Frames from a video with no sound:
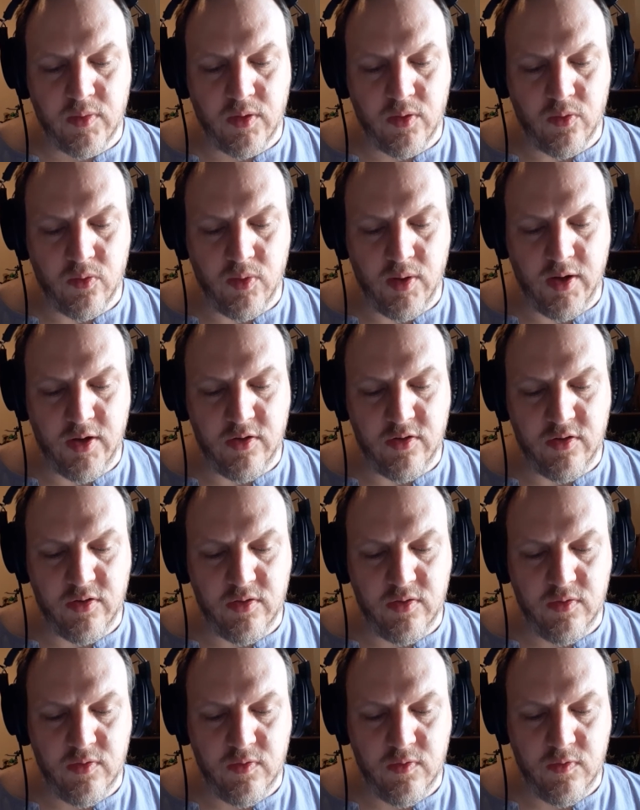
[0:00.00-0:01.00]
Raish
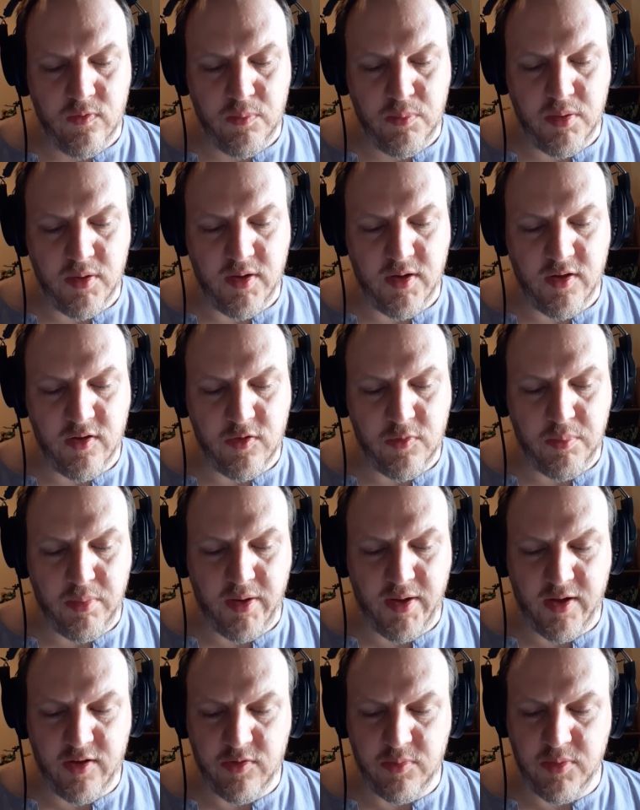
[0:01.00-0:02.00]
put his
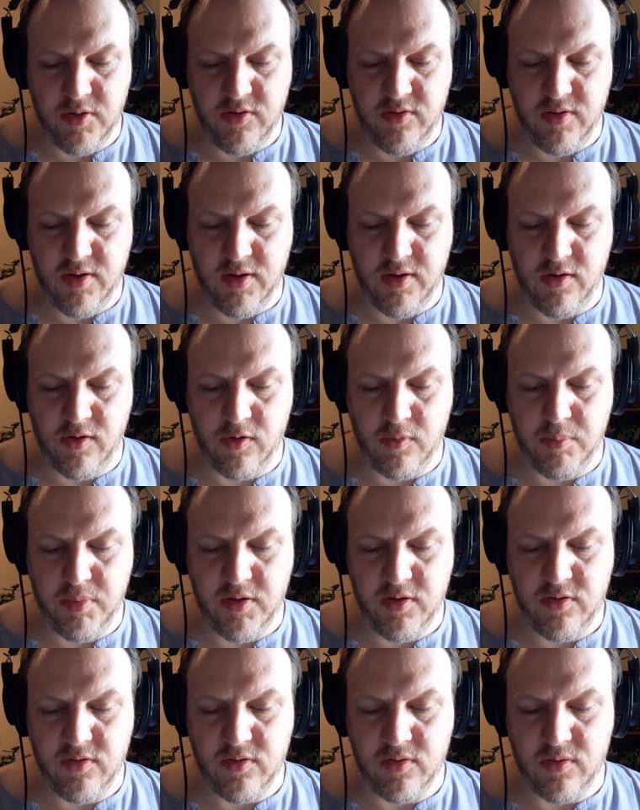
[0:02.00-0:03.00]
plasma channeler
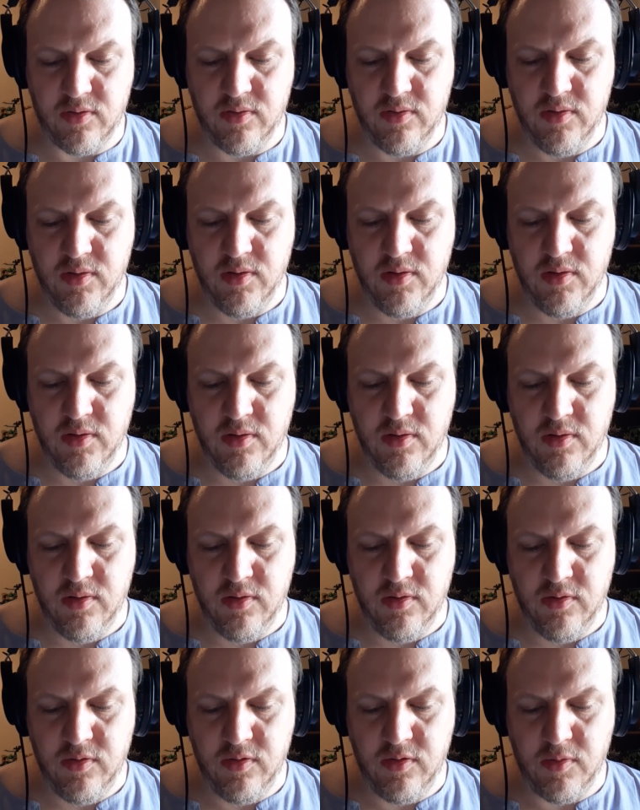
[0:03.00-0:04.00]
pistol
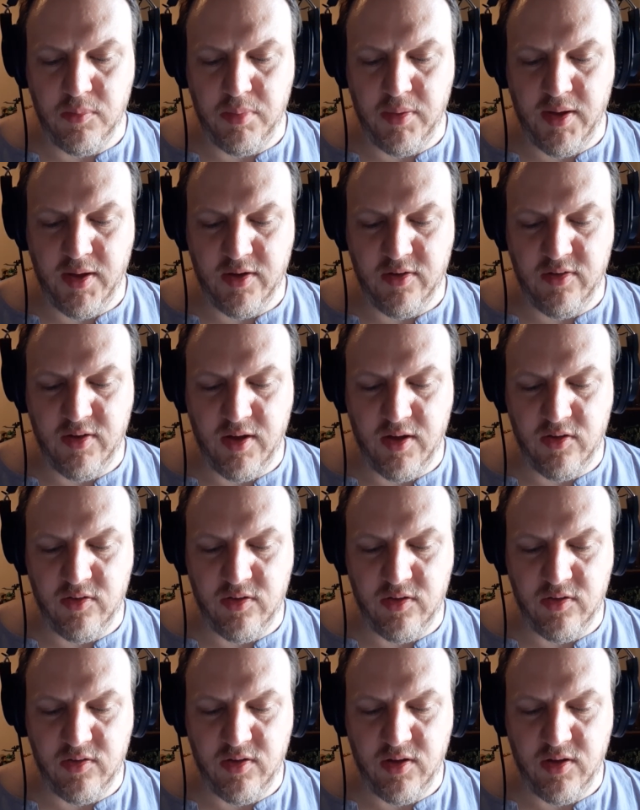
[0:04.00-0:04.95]
to the black chassis's